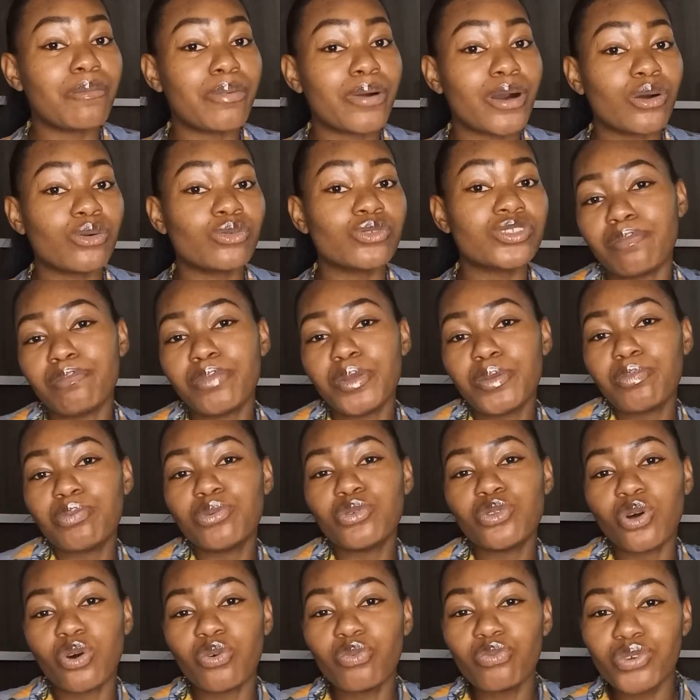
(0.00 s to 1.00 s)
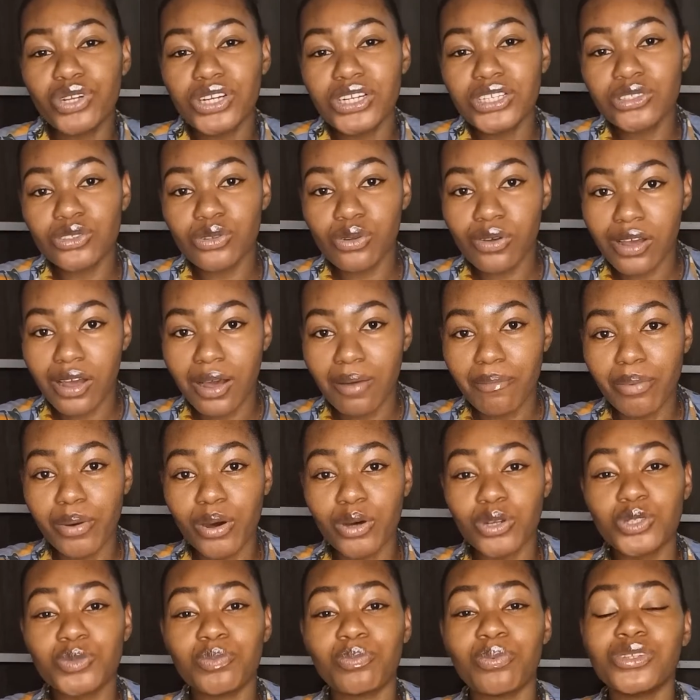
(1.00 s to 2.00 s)
about that people don't really talk
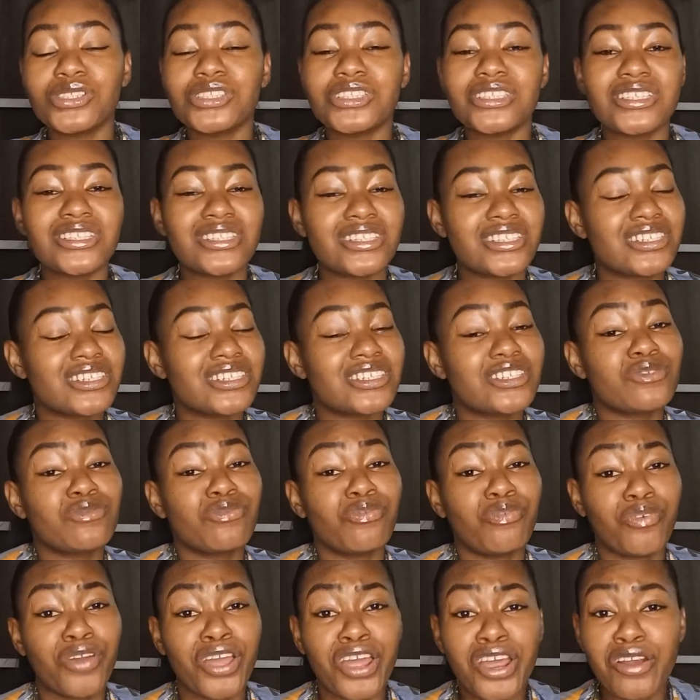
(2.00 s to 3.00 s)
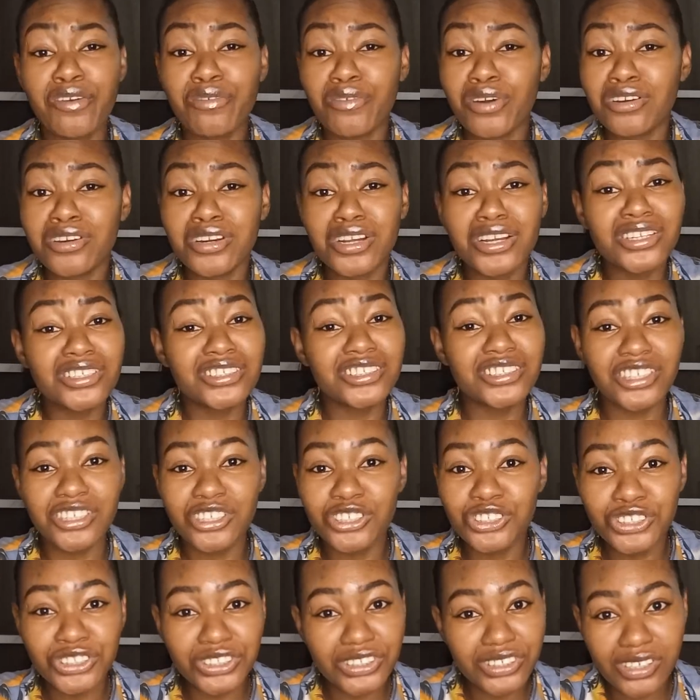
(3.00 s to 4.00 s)
about, but it is very, very
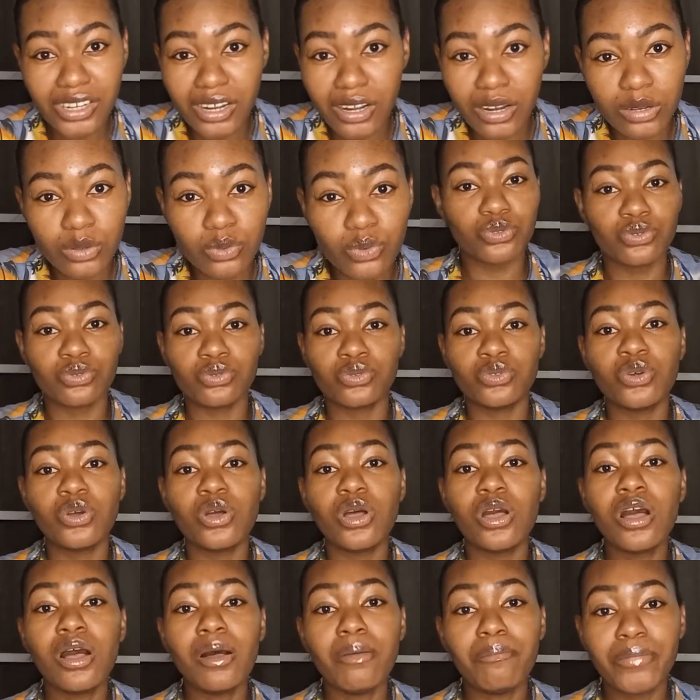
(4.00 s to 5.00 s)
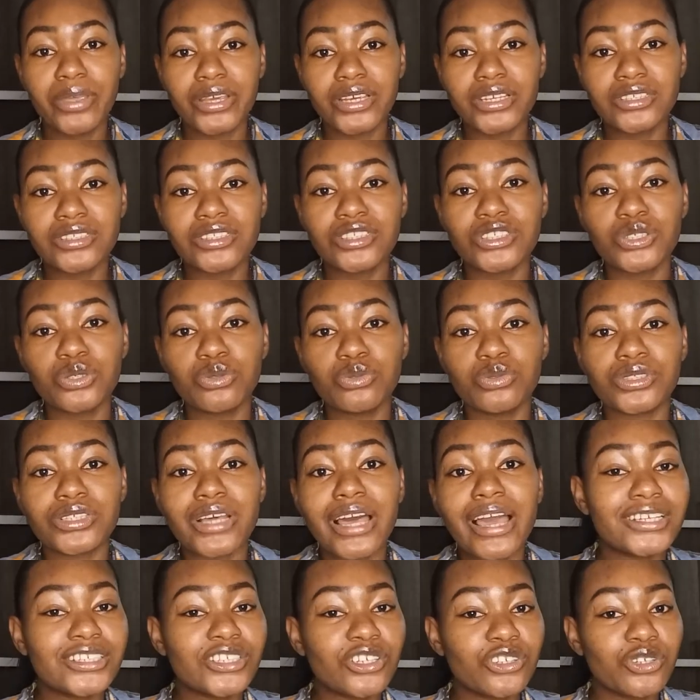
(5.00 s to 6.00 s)
essential to making sales.
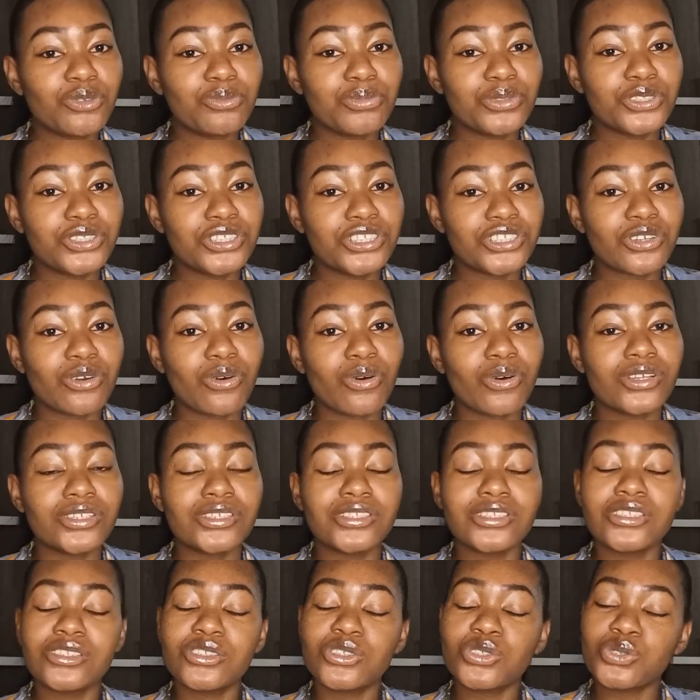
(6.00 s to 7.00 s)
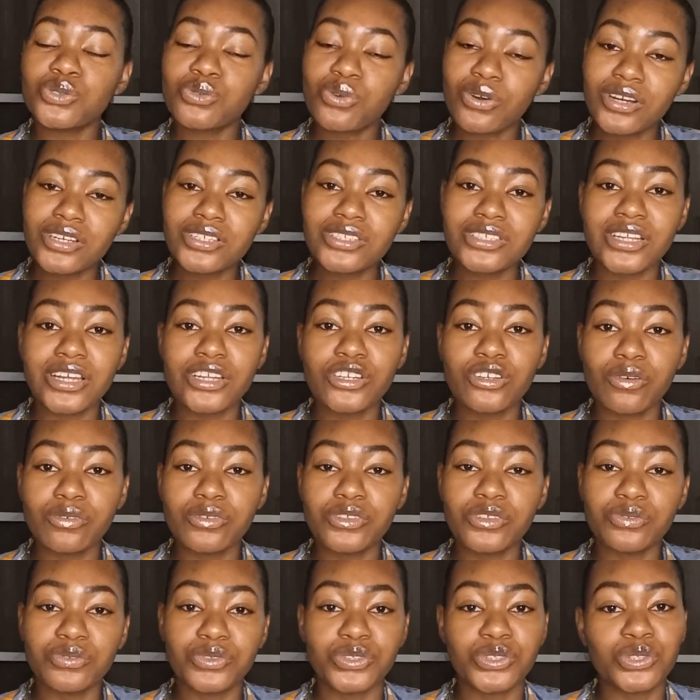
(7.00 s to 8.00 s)
That is going to be discussed towards the end
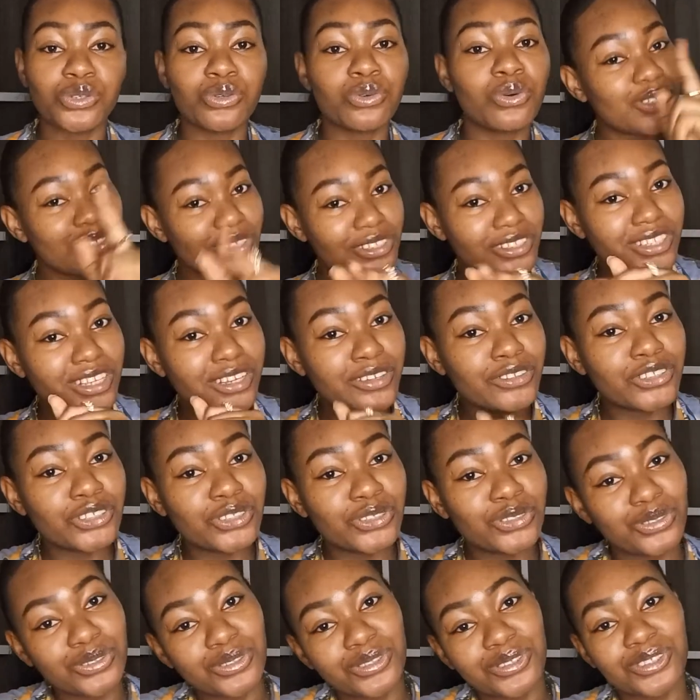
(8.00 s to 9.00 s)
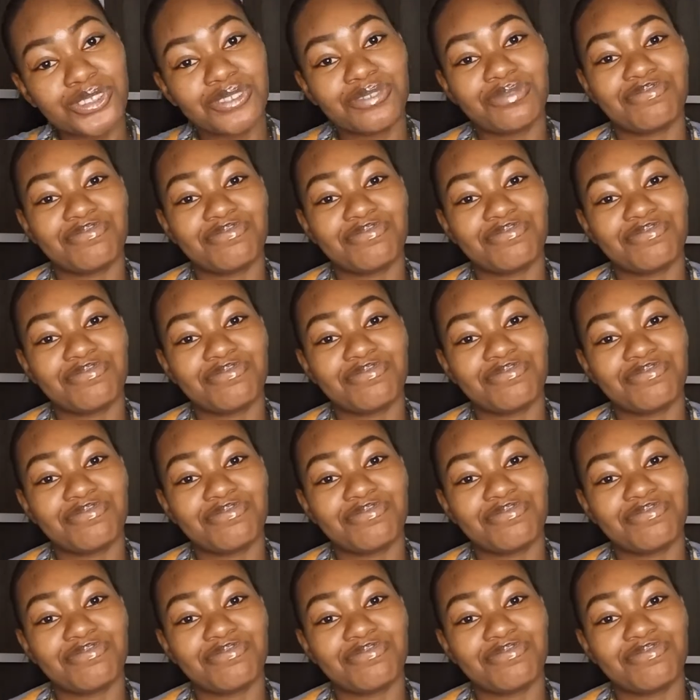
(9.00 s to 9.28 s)
of the video, so stay tuned.